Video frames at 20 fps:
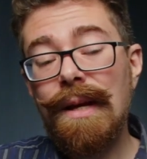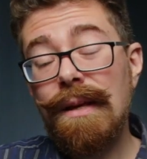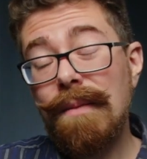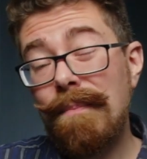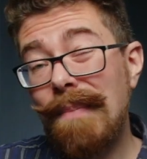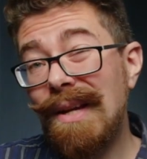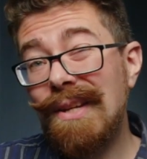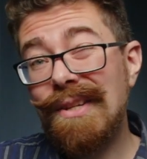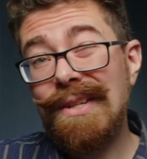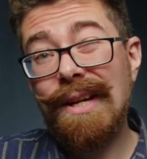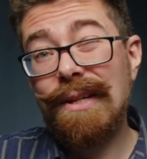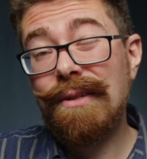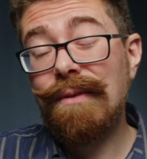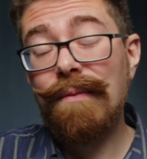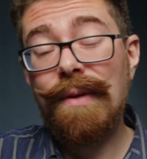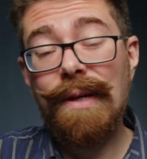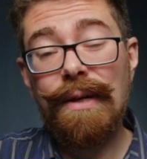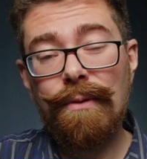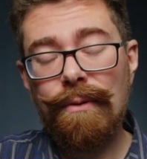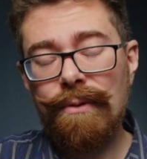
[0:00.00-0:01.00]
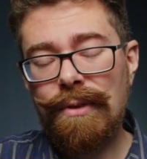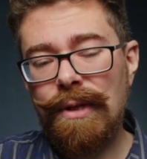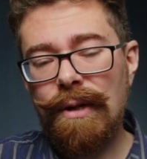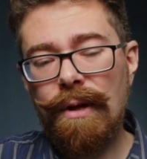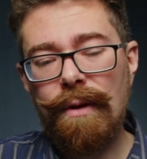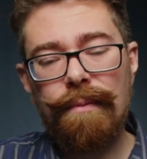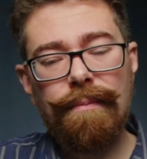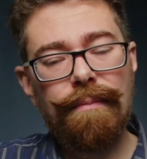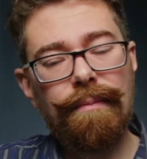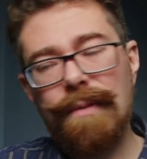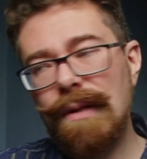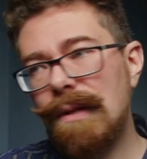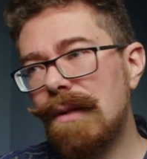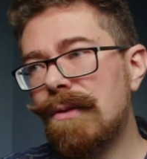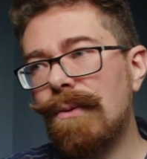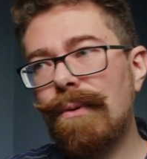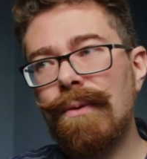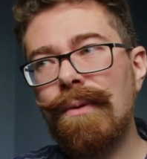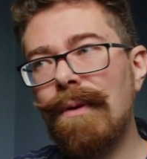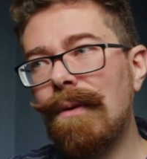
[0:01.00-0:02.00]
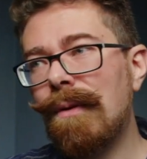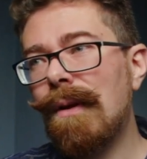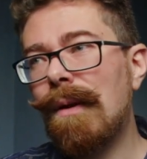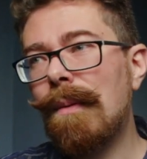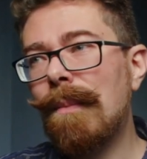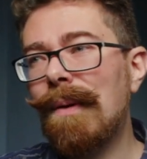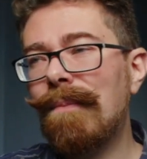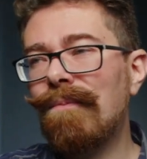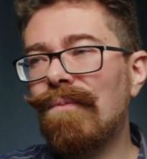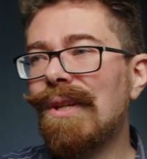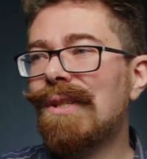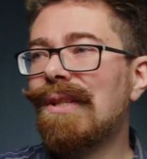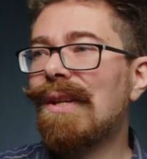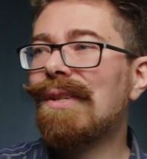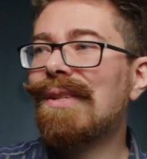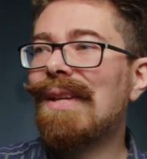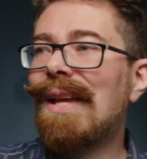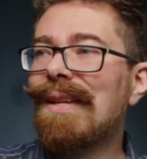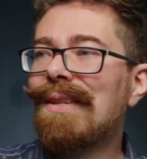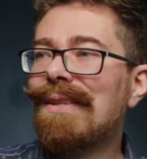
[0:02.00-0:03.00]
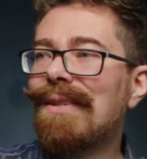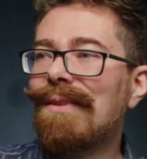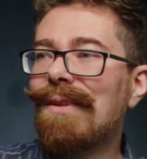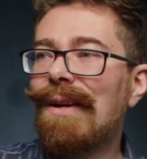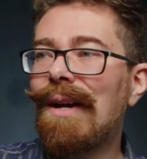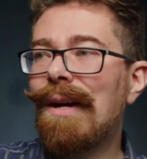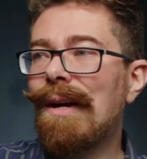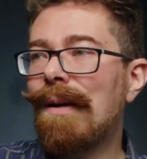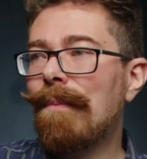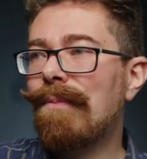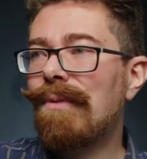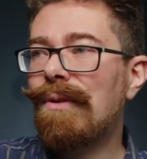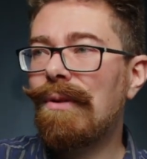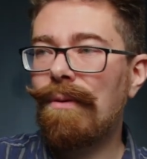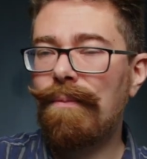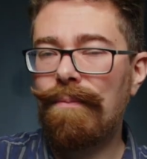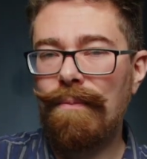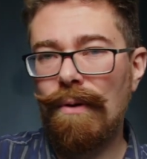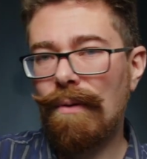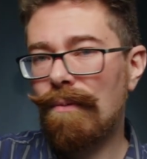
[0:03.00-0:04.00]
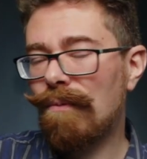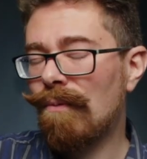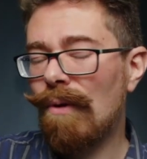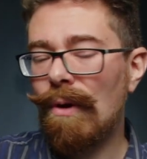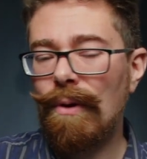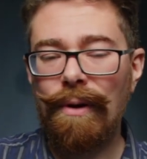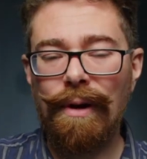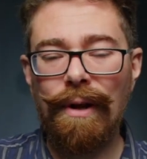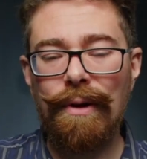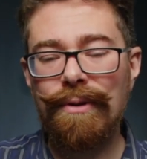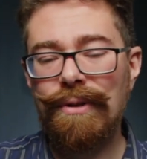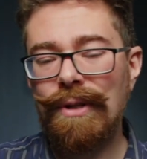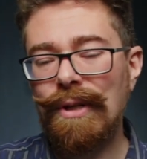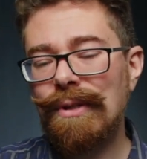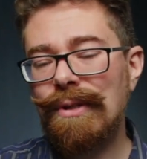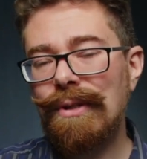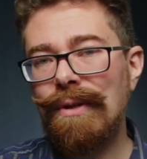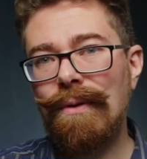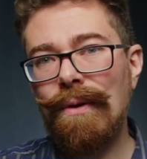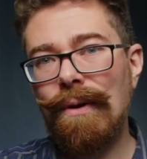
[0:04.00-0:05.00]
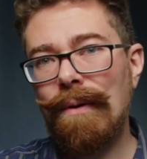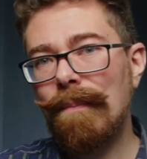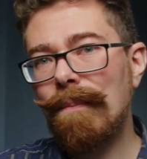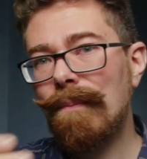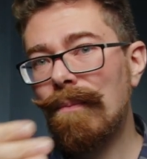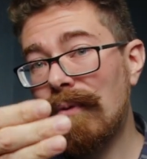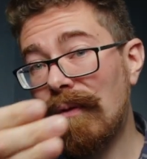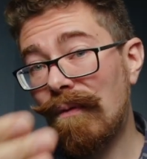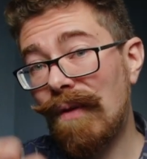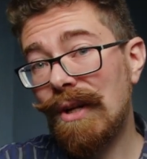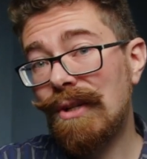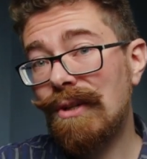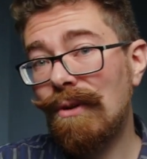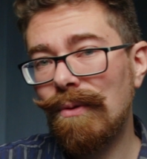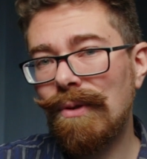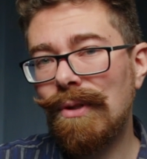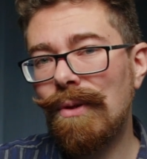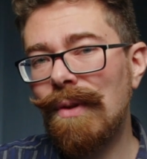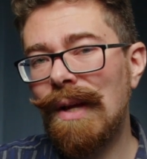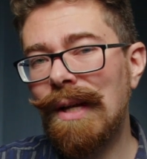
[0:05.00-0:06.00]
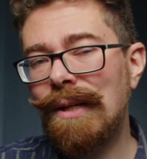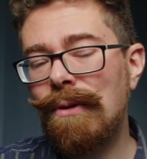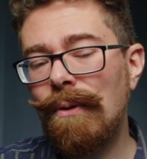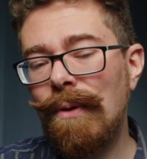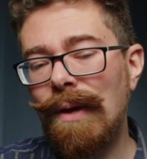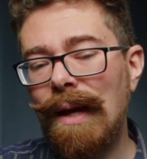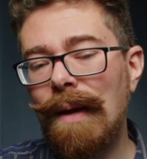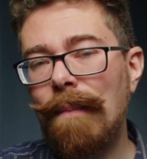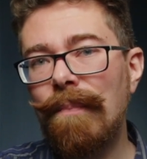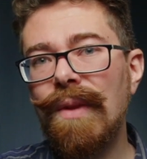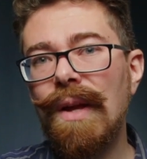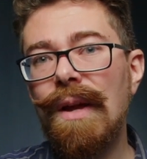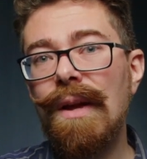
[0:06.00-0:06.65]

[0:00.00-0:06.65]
Bickers action vehicles, it's all going to be risk assessed. You've got road closures, you've got professionals who they're doing it.